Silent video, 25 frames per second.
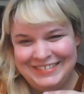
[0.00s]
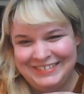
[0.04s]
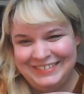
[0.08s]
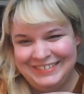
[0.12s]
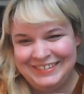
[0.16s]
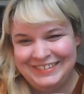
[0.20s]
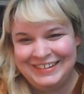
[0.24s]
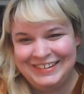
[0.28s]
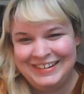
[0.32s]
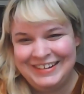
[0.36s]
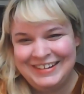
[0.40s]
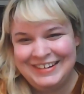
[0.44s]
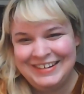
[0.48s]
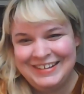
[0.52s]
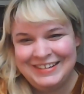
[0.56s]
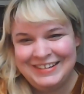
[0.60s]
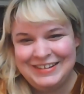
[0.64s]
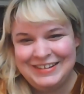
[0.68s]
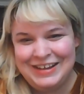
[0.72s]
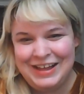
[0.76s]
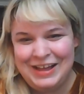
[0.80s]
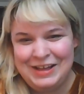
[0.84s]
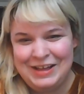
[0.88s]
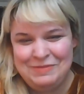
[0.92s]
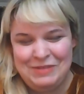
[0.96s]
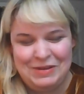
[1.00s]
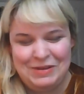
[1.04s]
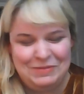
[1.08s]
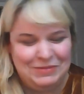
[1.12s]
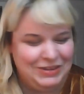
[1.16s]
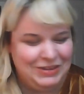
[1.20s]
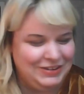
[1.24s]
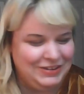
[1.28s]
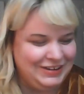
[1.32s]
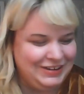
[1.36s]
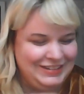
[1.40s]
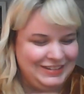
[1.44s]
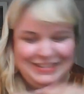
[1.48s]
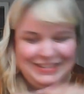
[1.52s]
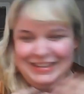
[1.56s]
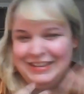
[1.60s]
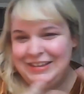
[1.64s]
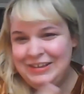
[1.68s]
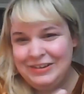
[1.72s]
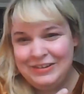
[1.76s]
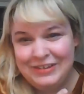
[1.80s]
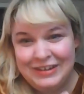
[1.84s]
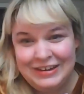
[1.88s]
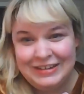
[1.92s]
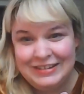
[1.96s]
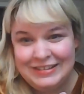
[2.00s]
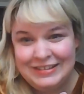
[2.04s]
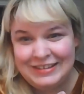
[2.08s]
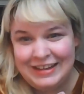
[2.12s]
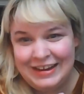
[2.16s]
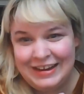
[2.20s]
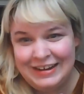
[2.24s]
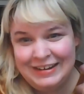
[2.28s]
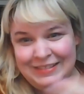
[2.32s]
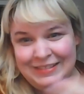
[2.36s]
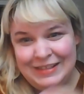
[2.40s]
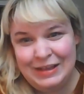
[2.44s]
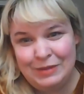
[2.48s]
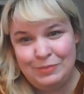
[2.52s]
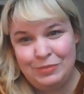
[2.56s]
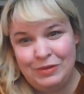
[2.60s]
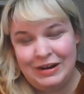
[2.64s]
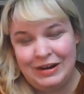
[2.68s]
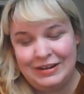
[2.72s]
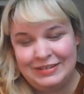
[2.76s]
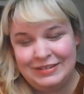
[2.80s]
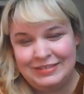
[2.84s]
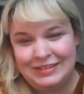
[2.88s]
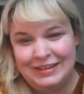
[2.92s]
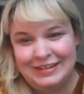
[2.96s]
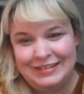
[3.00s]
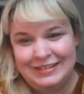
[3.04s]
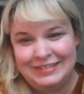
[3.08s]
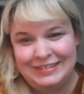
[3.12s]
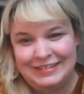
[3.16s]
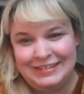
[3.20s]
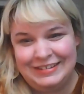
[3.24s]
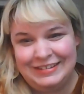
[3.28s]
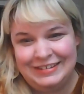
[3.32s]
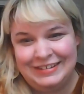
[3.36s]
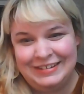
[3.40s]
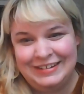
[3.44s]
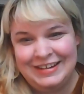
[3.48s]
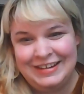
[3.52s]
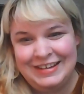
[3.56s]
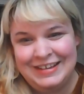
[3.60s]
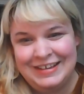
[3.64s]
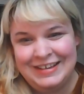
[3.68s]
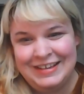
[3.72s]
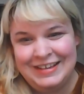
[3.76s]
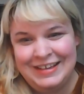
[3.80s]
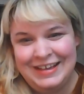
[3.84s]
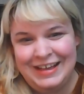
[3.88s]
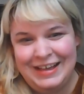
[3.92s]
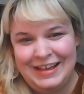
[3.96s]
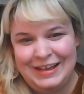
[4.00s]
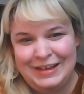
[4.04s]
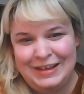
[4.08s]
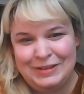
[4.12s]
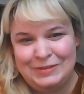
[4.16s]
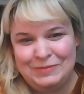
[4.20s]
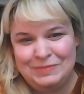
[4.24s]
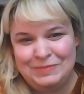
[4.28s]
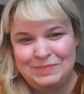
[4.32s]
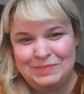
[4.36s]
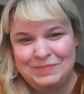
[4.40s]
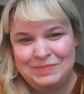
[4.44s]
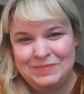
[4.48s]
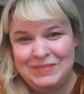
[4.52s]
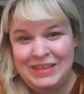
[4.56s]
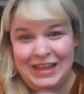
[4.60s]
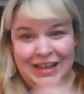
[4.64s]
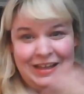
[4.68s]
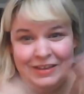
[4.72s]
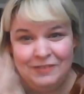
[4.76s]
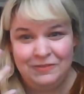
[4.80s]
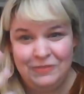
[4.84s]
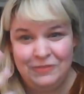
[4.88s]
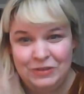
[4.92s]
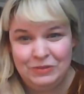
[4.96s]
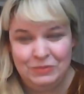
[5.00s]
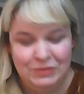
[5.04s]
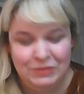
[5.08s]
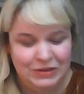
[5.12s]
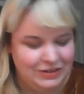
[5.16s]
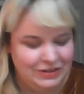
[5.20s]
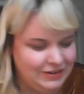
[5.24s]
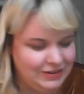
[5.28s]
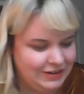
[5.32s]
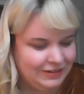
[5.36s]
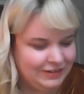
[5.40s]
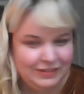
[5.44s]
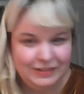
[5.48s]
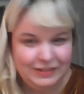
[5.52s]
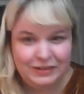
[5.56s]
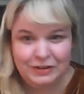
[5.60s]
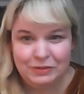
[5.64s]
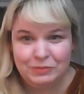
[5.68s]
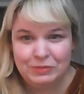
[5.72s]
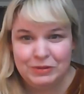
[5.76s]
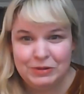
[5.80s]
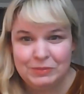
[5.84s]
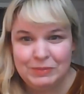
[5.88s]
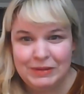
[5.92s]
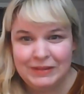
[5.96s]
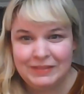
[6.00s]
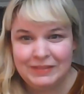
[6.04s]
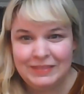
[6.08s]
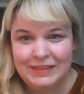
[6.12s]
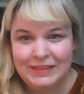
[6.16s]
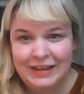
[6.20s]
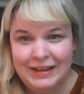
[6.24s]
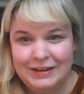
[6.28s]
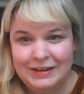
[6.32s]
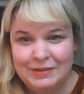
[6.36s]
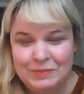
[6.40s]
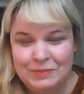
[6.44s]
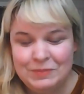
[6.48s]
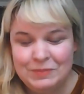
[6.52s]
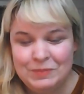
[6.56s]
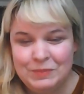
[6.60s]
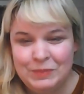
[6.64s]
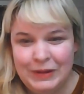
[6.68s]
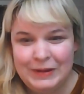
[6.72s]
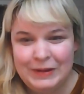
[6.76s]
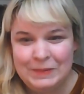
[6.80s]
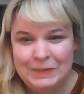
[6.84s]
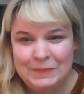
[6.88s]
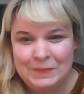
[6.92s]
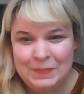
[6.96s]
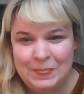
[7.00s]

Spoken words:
Or I'm curious, like, your insight in that process, and if you want to talk a little bit about that. But